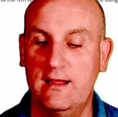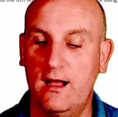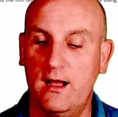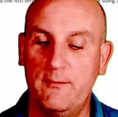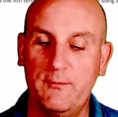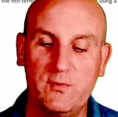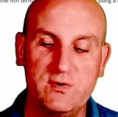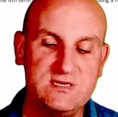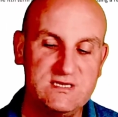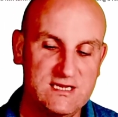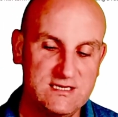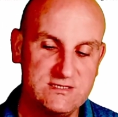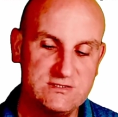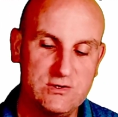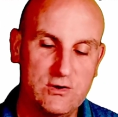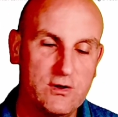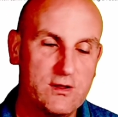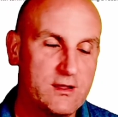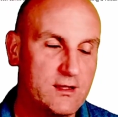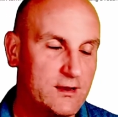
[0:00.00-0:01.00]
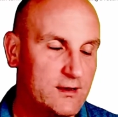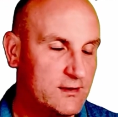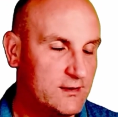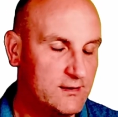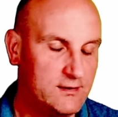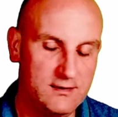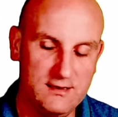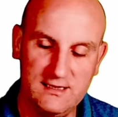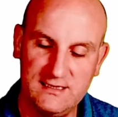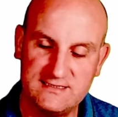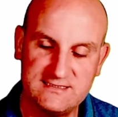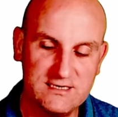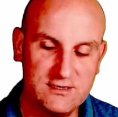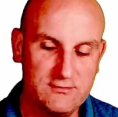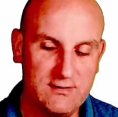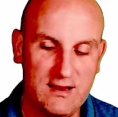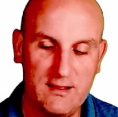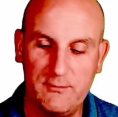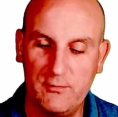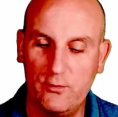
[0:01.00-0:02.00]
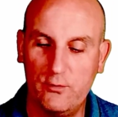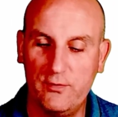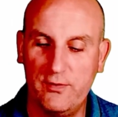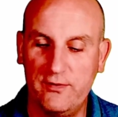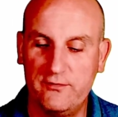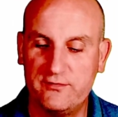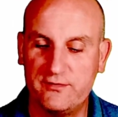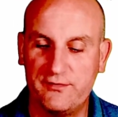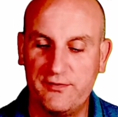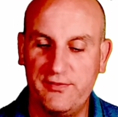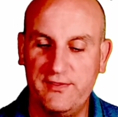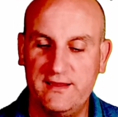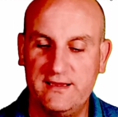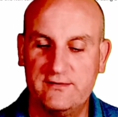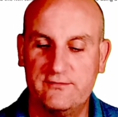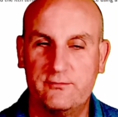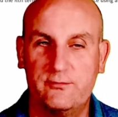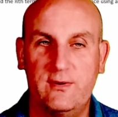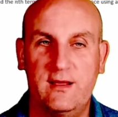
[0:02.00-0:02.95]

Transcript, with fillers: I'm on TikTok and Instagram and all those other things as